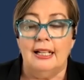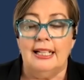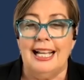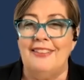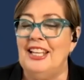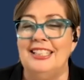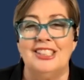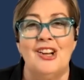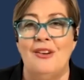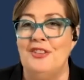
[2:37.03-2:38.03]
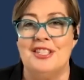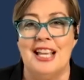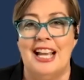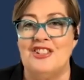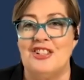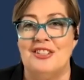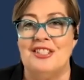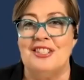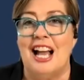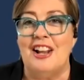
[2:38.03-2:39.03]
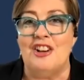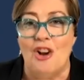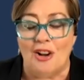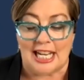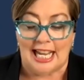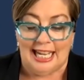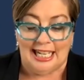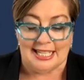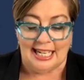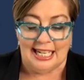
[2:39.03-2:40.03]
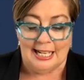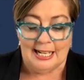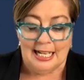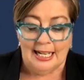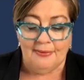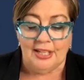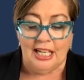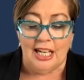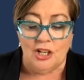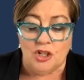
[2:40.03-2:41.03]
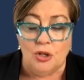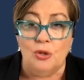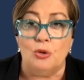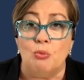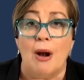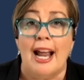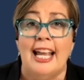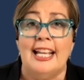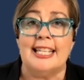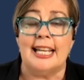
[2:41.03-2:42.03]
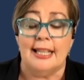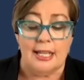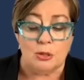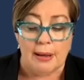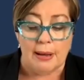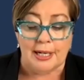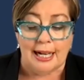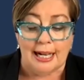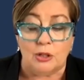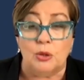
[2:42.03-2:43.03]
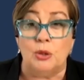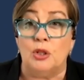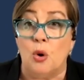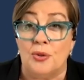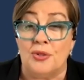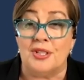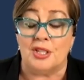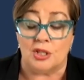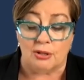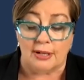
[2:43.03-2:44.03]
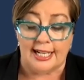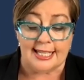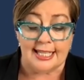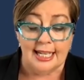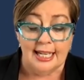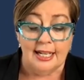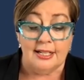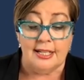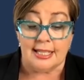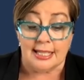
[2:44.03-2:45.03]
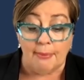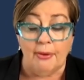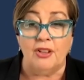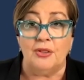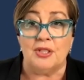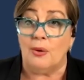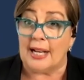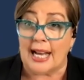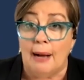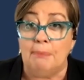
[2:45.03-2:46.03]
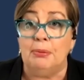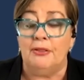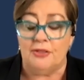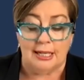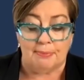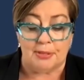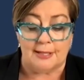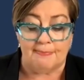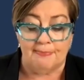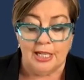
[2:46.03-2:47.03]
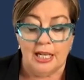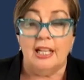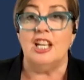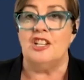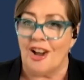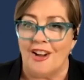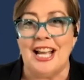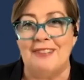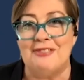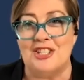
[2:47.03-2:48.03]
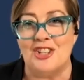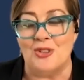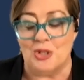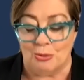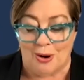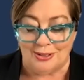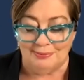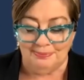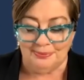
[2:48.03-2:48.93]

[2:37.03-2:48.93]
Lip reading: Now, these conversations are not easy. The issues raised in this webinar could cause distress to some of you, so a couple of tips. You don't have to soldier on.